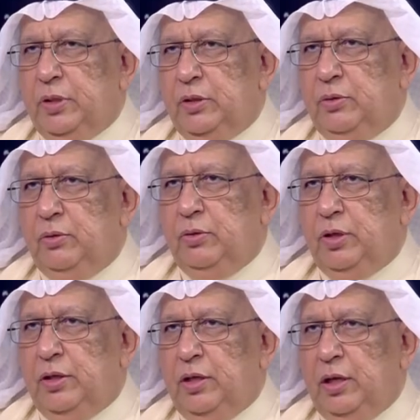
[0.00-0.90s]
to know
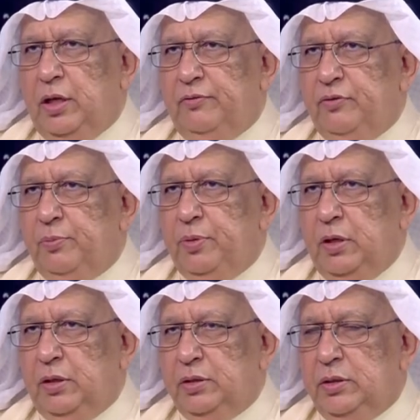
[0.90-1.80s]
that there are a few
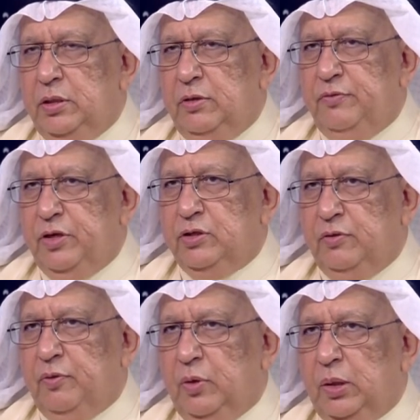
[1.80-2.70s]
pillars. First
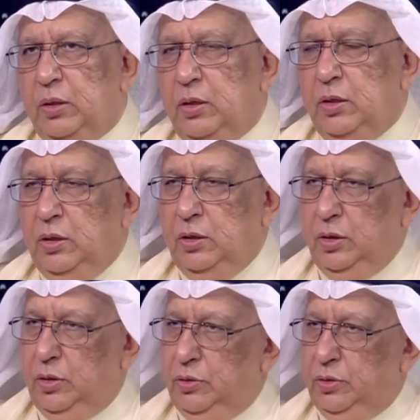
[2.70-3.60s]
of all, mm-hmm.
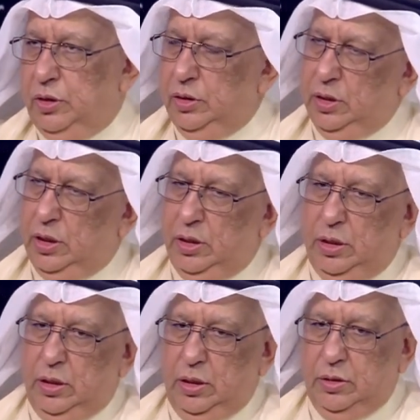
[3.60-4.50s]
you need
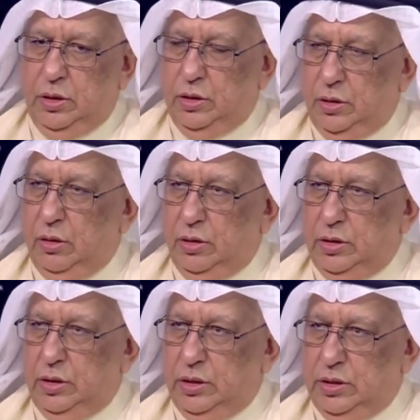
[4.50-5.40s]
the
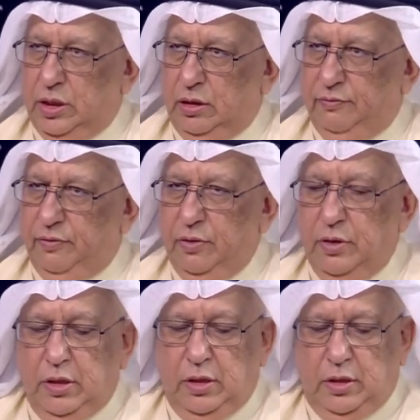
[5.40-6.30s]
technology itself.
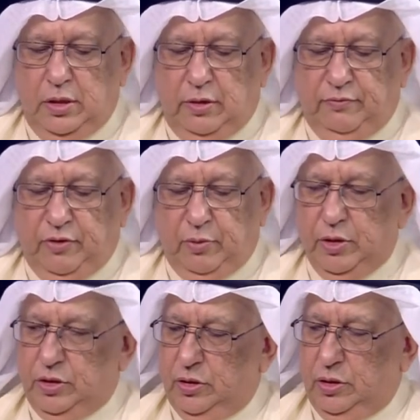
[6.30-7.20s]
The
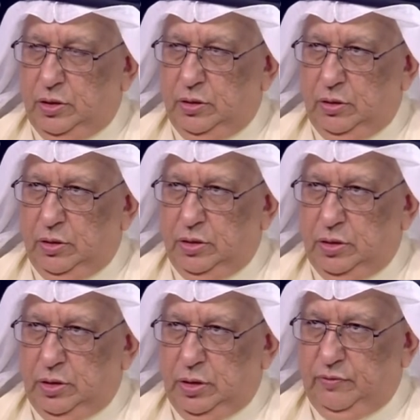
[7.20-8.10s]
information
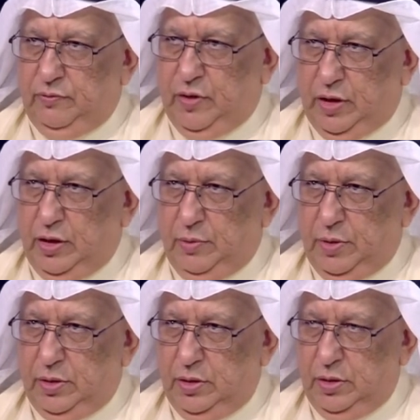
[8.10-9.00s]
technology
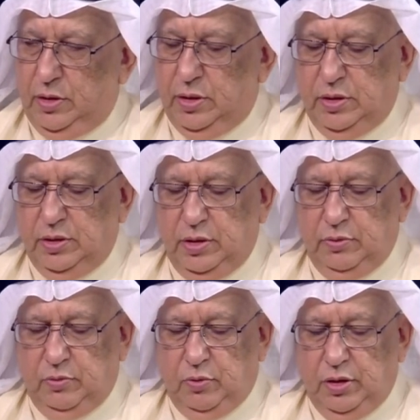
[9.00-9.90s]
environment, This is
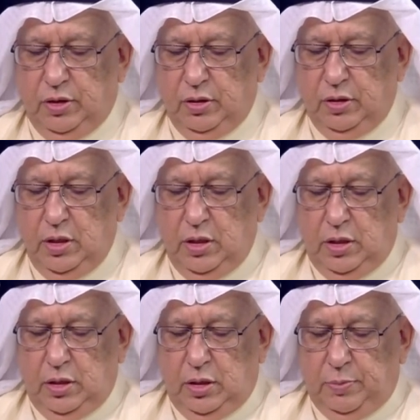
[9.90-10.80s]
one thing.
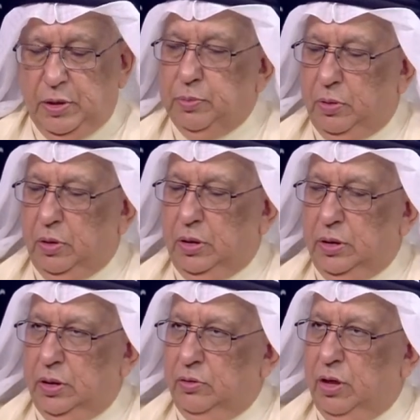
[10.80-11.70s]
The people,
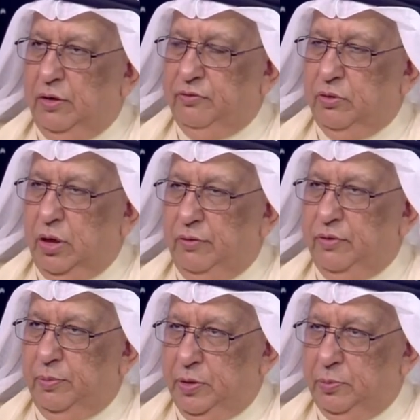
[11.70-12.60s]
you have to have
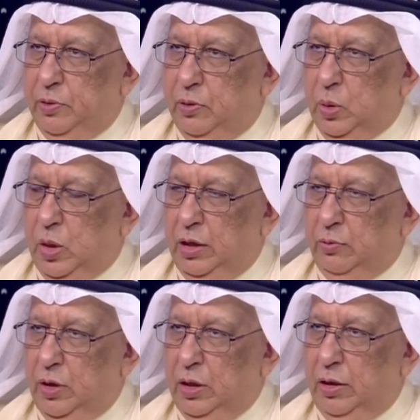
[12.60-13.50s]
the people who are
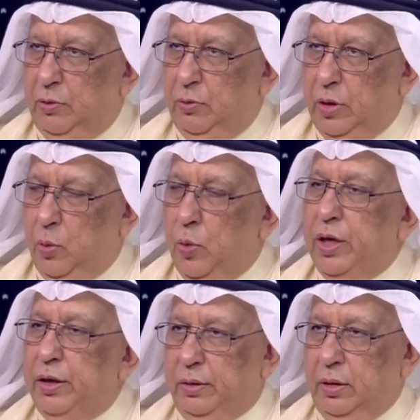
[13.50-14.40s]
well
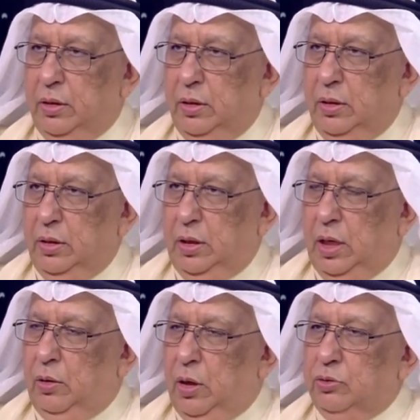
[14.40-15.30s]
aware
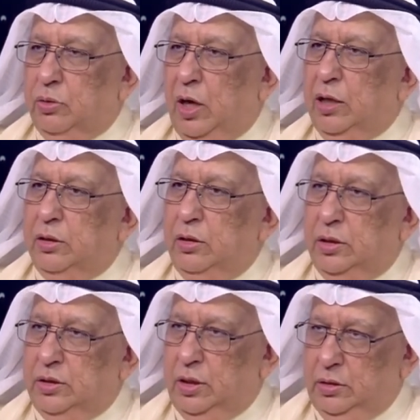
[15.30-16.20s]
of how to handle
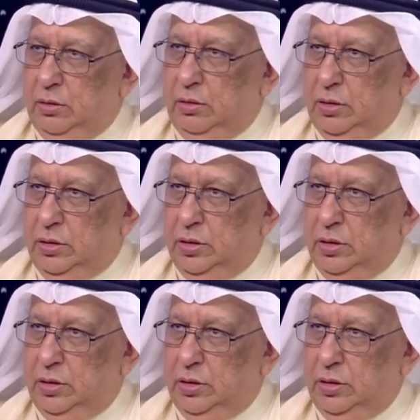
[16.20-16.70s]
this technology